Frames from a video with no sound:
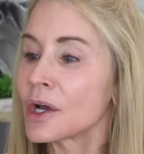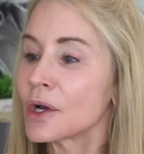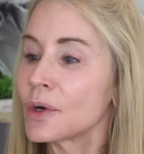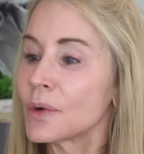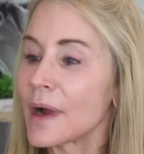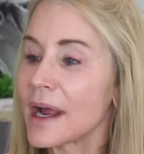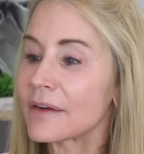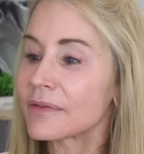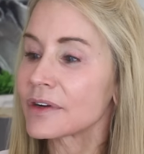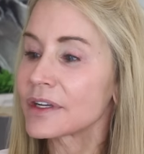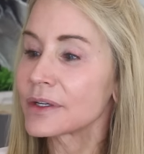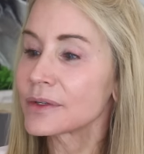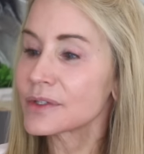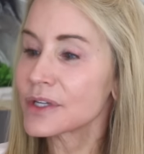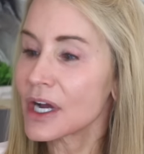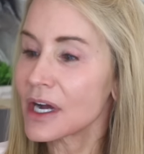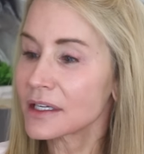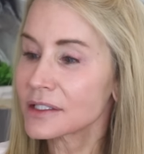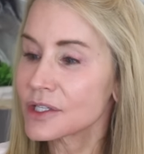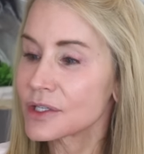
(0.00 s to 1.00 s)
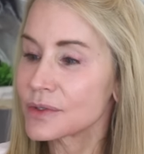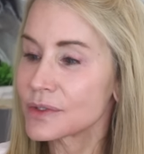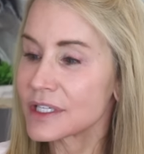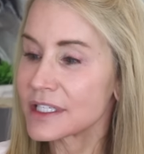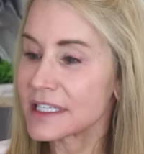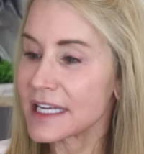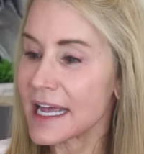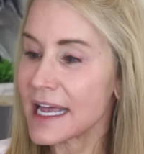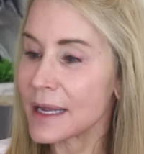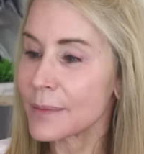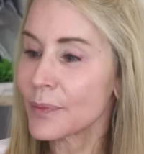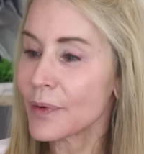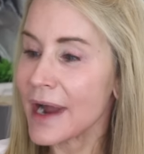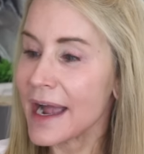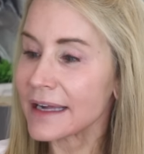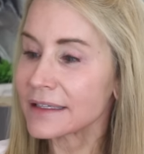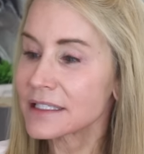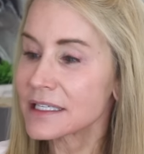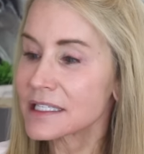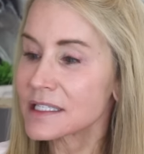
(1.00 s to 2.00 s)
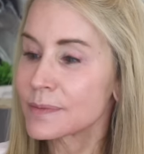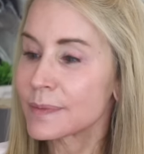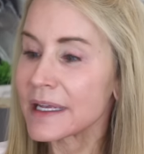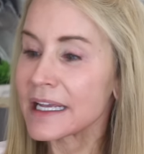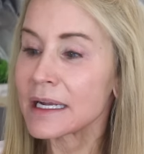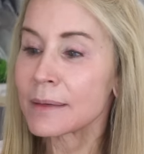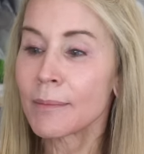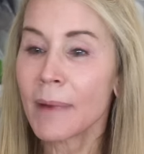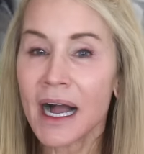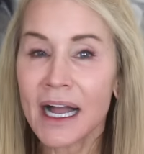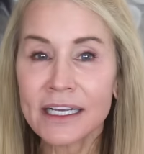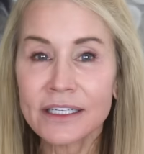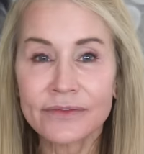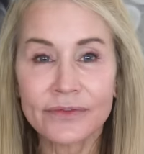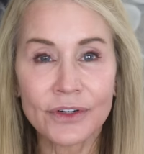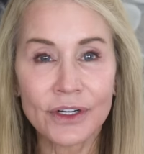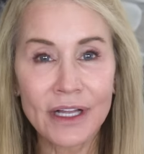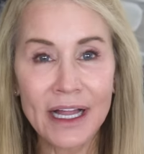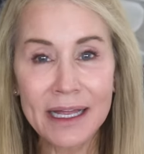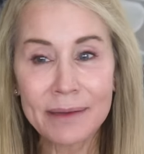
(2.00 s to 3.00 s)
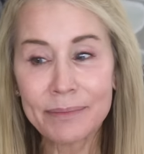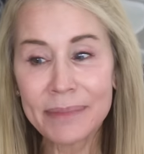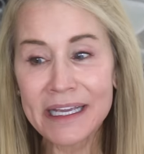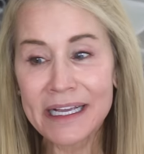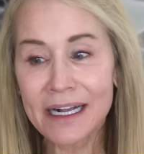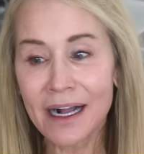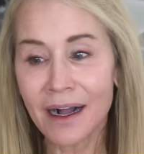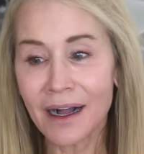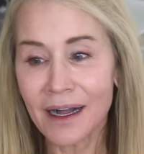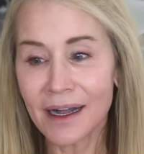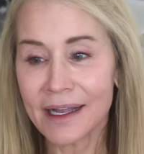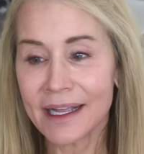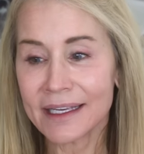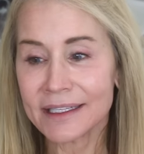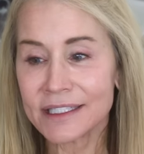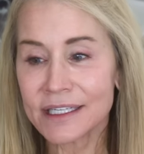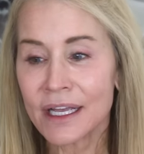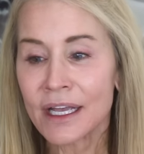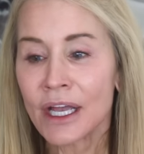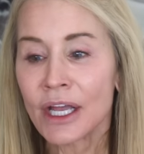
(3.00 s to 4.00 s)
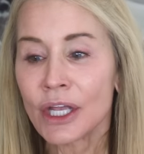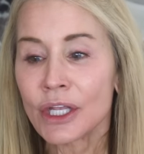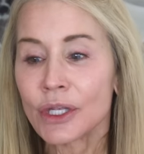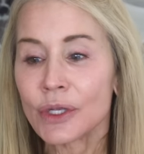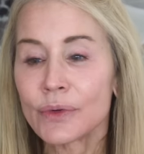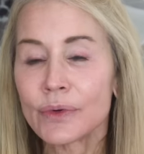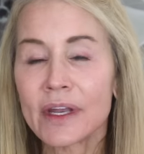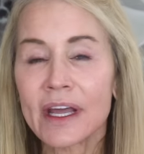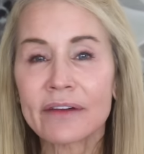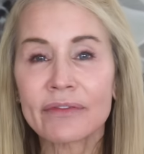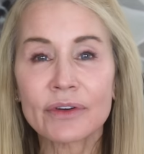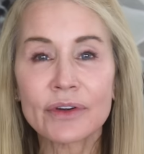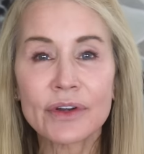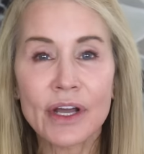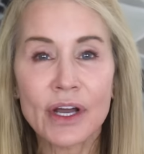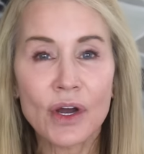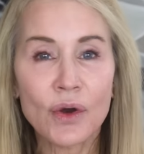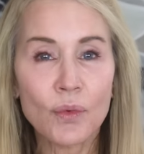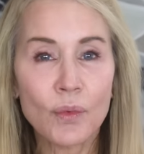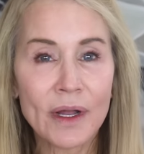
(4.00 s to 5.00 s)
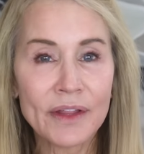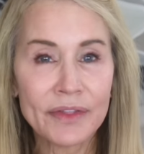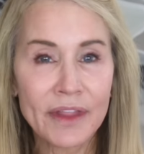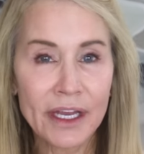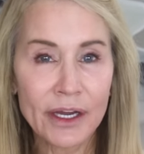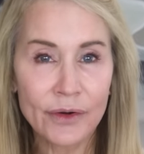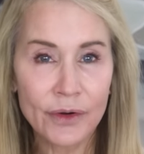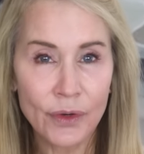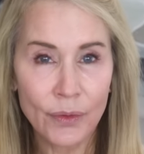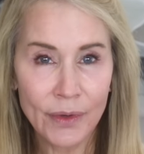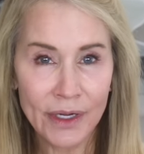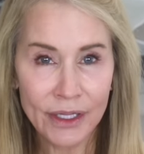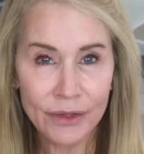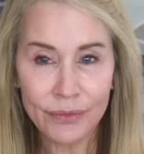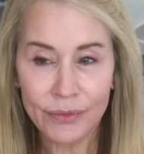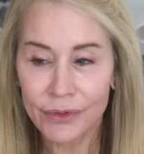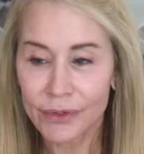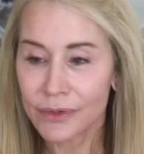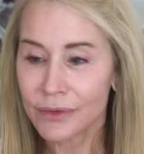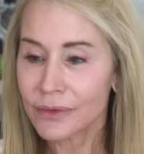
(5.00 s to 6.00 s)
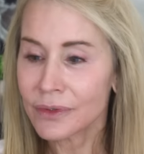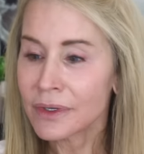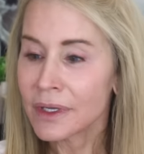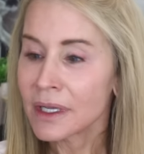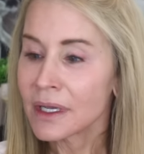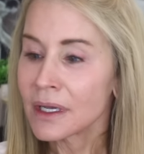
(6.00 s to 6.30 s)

Whoever you talk to today, practice being mindful and be kind. You never know what they are going through.